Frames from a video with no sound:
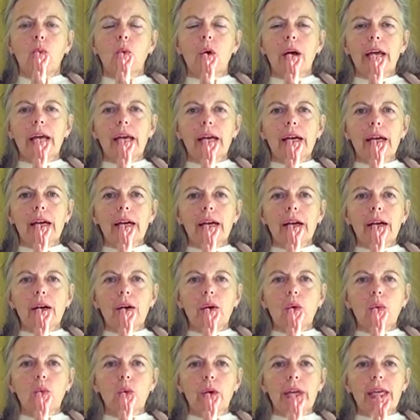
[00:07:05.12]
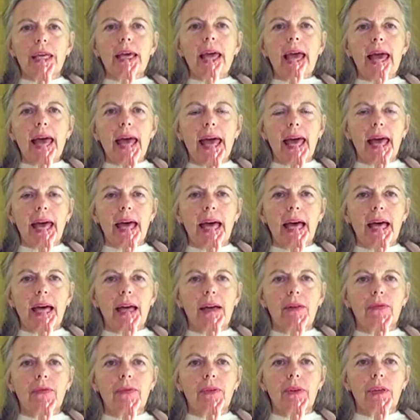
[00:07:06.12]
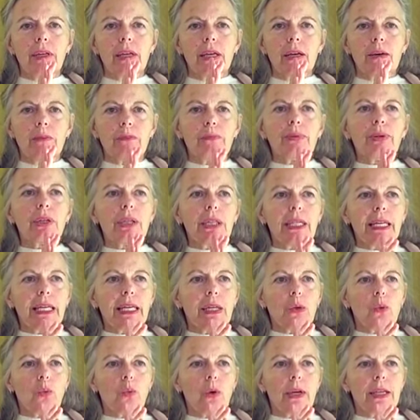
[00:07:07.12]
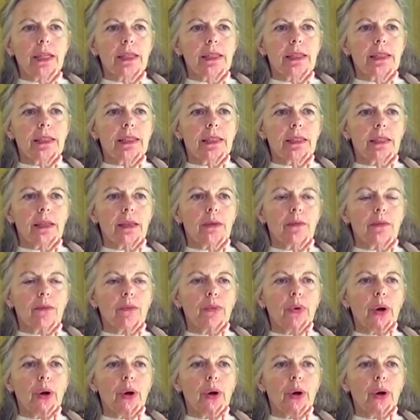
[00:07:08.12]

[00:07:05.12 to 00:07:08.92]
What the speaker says: where we have complete wisdom,